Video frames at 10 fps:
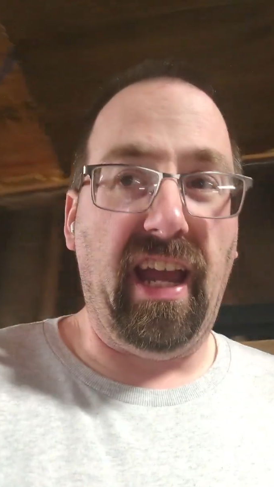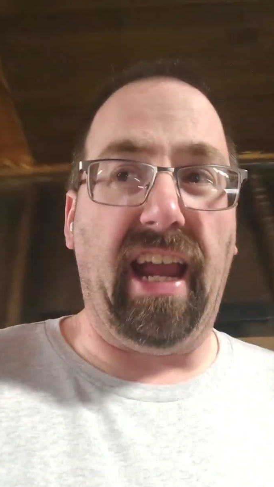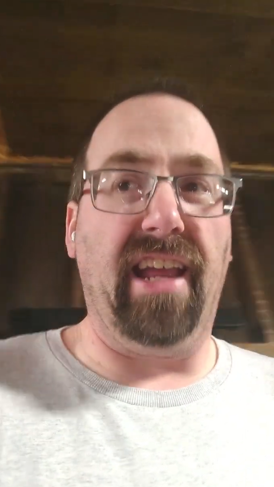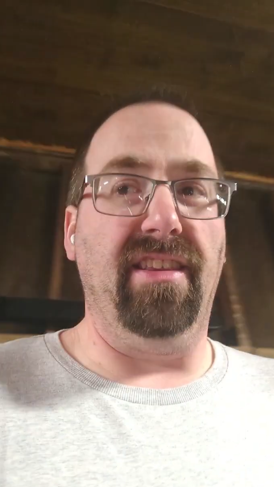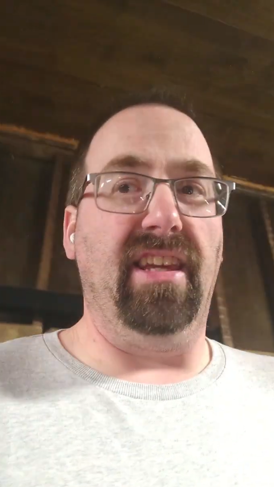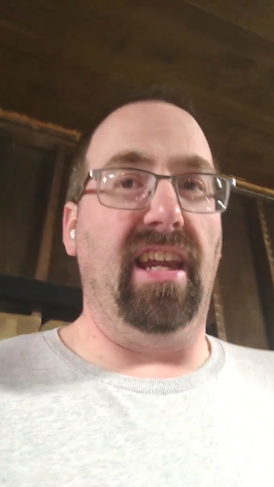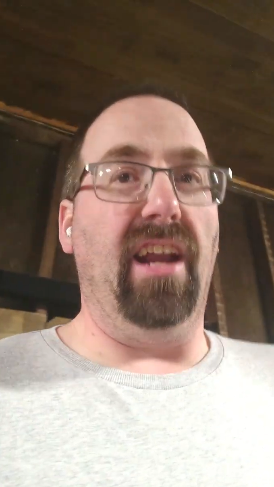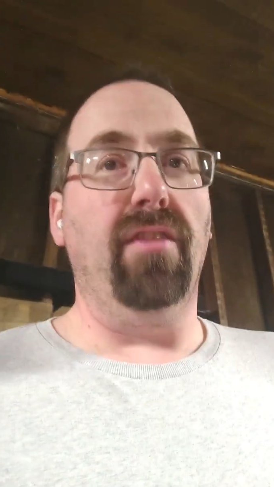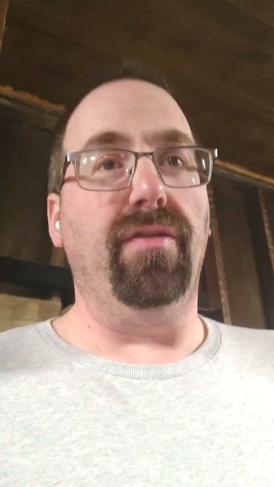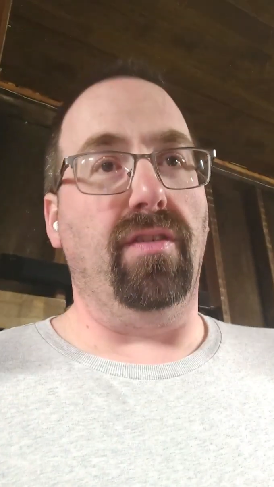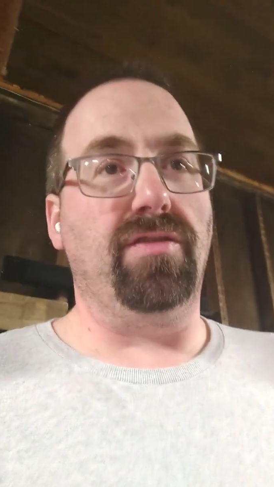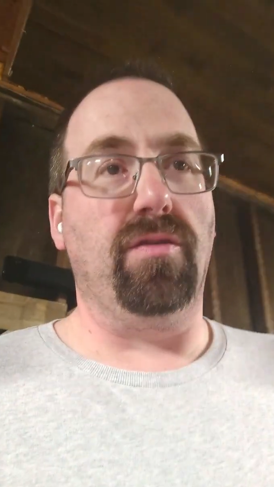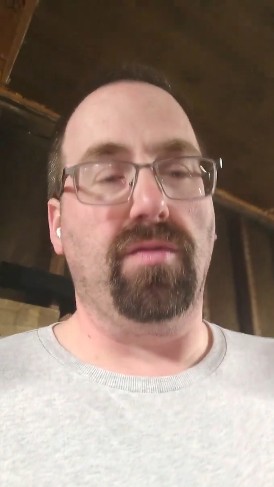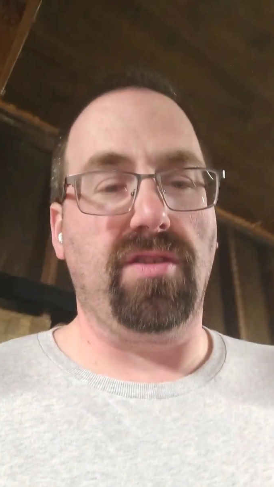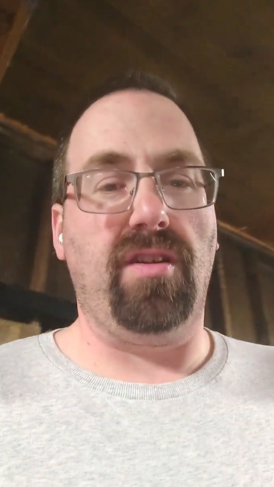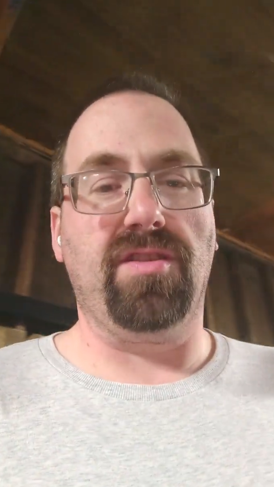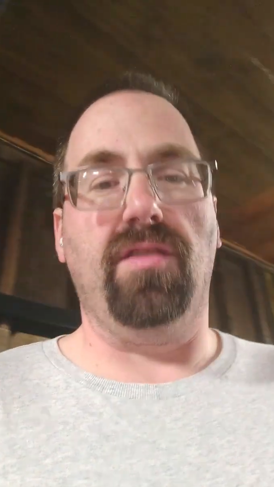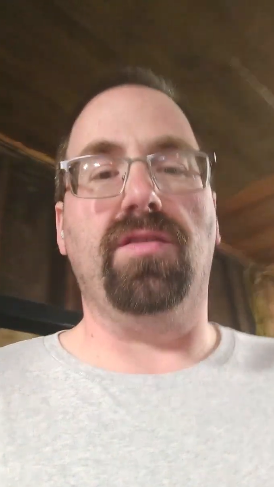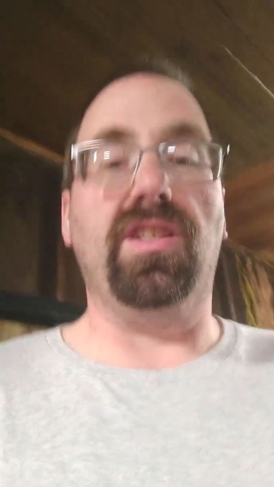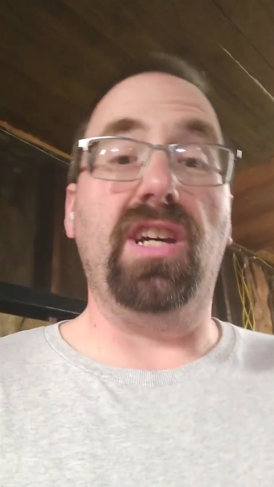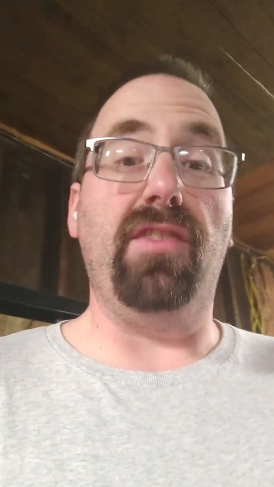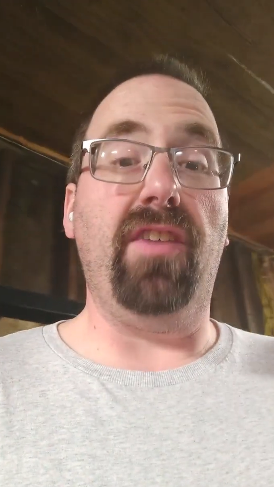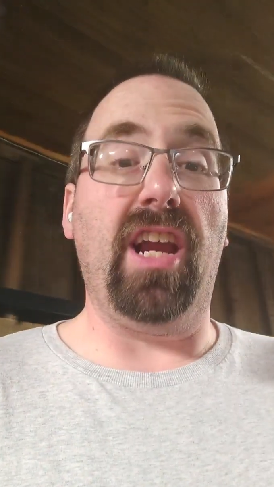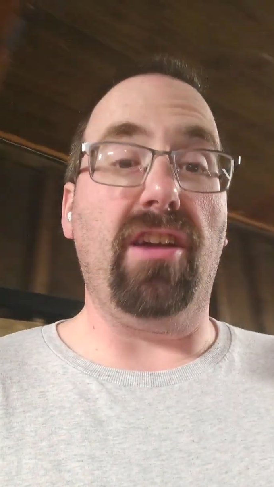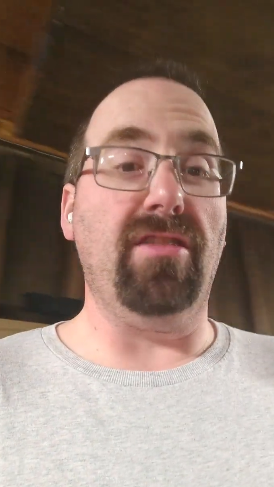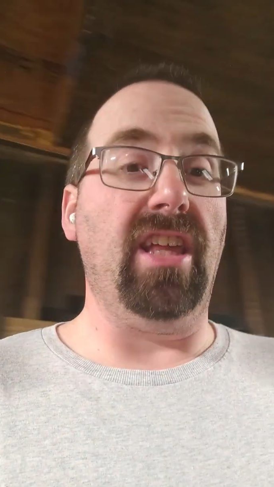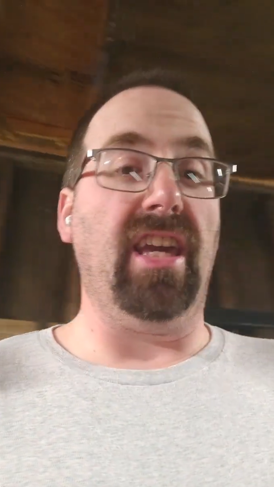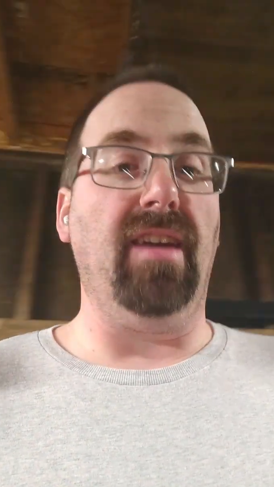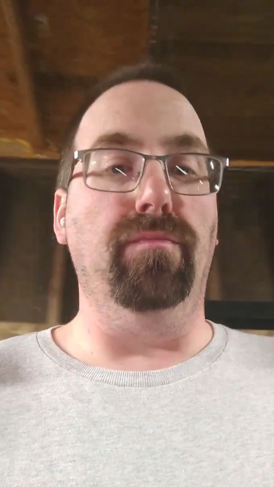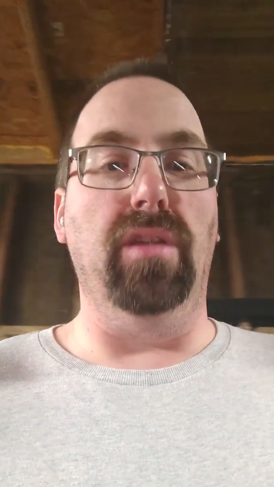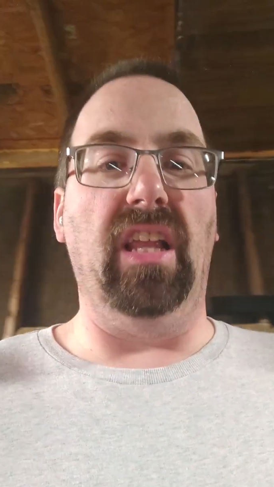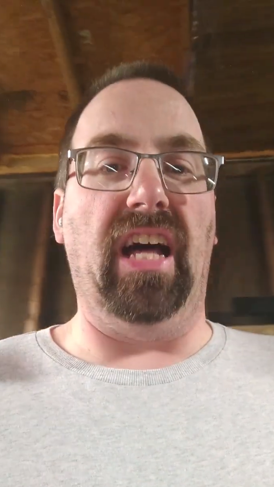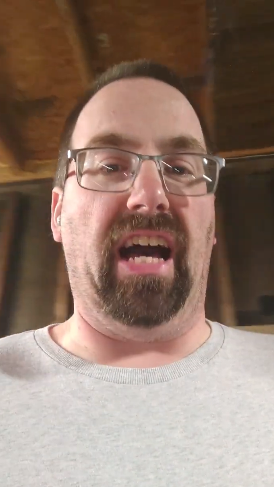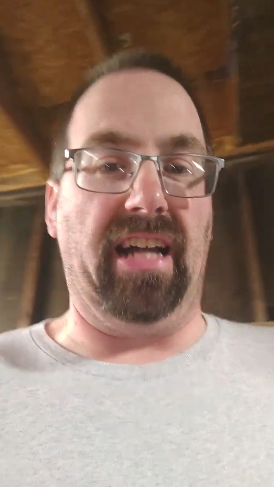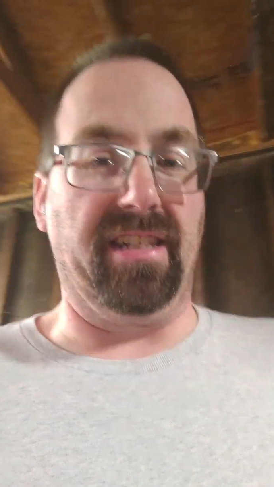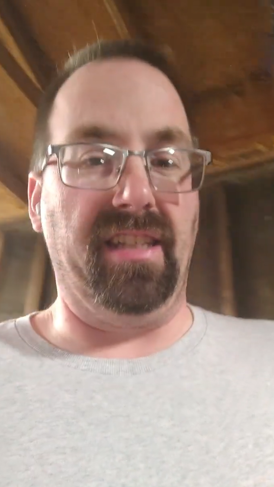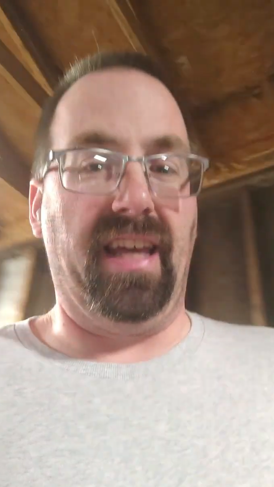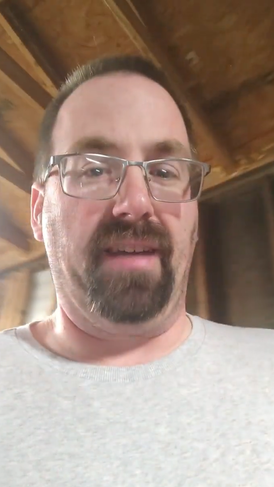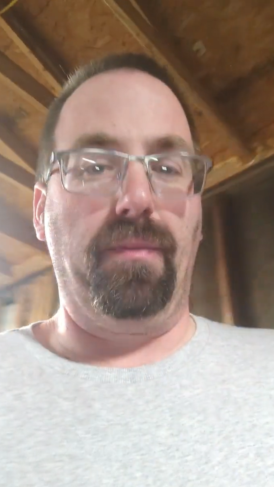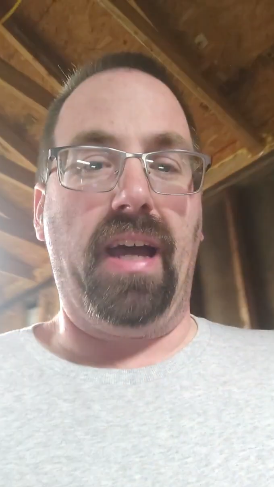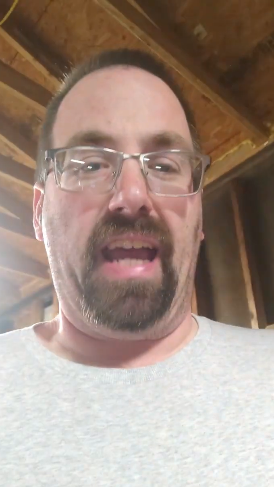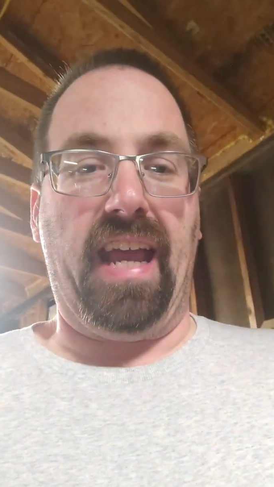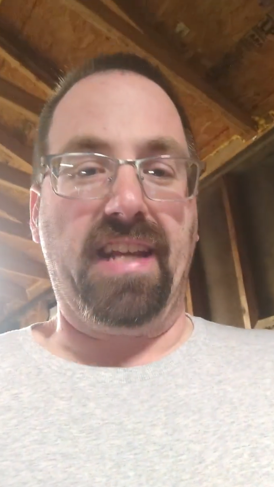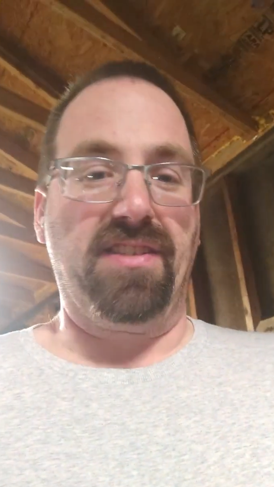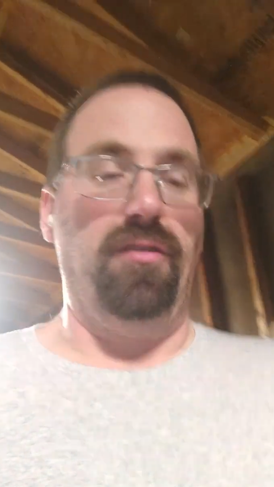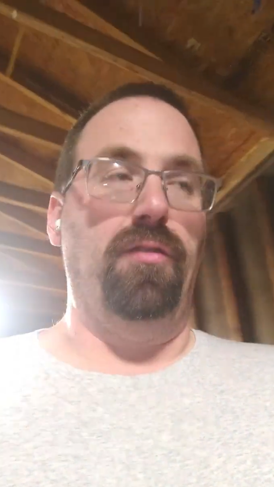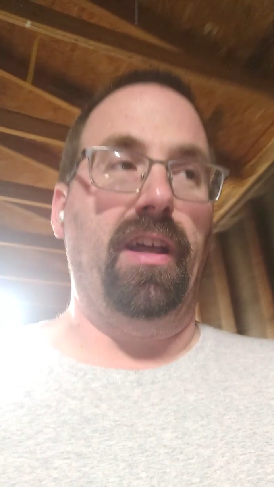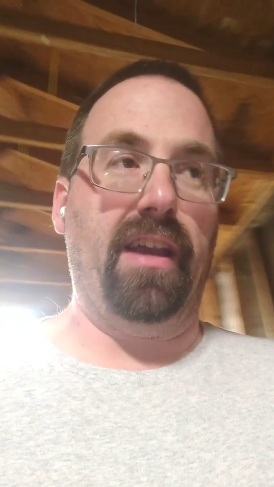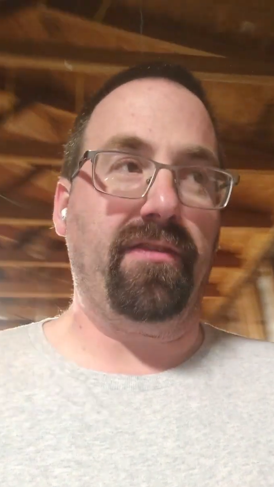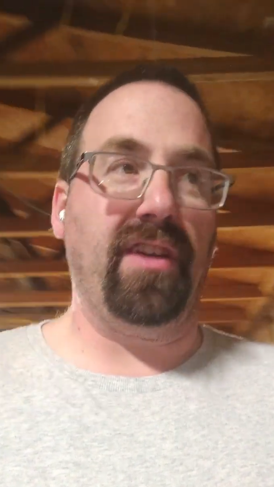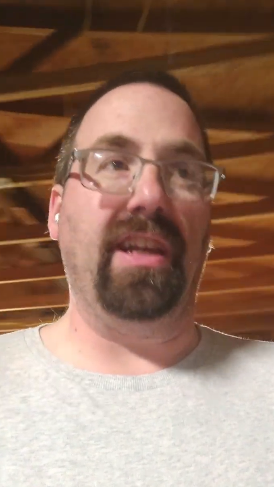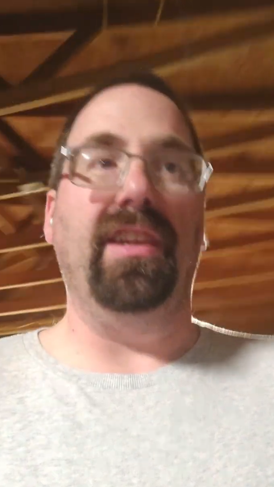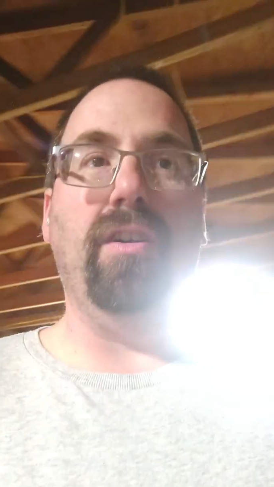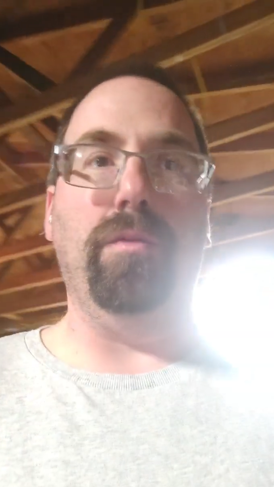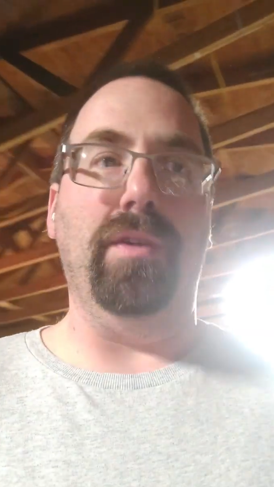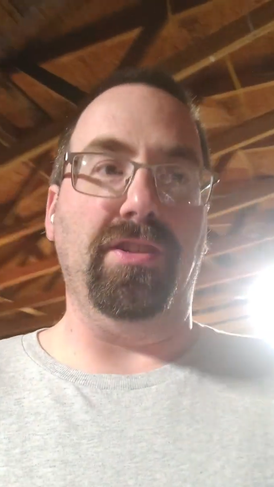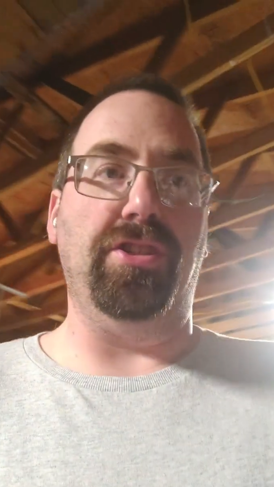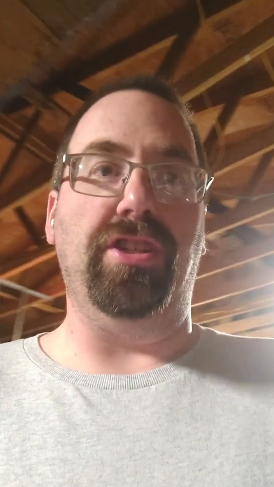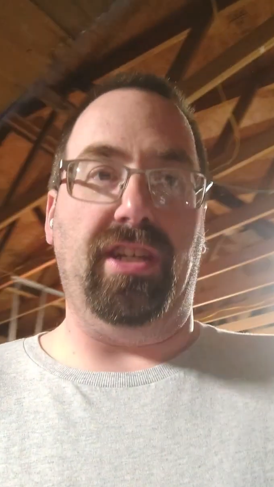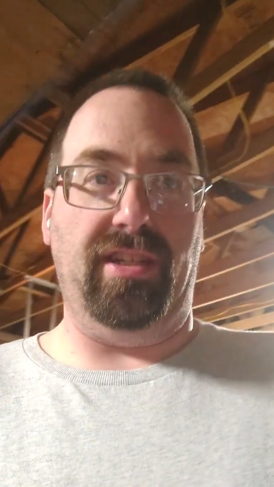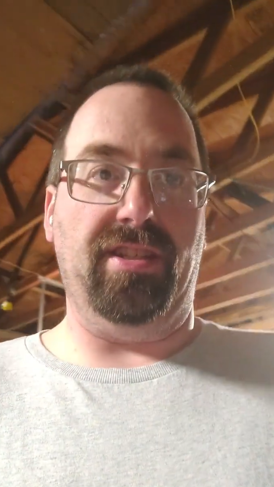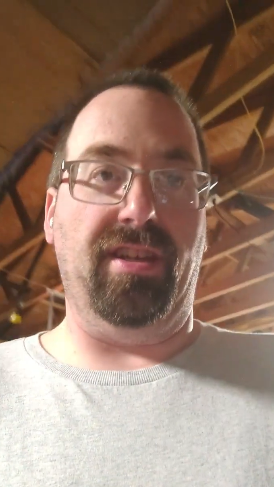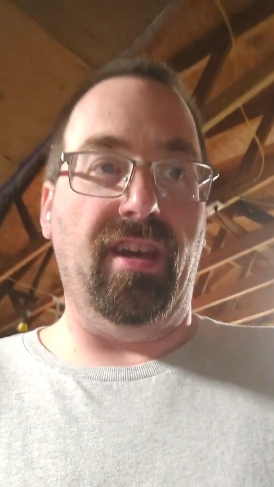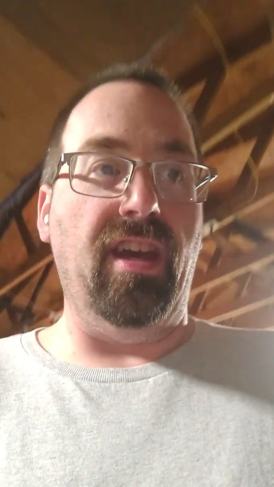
And the air filter was also severely blocked, like my asshole after eating a whole bunch of cheese.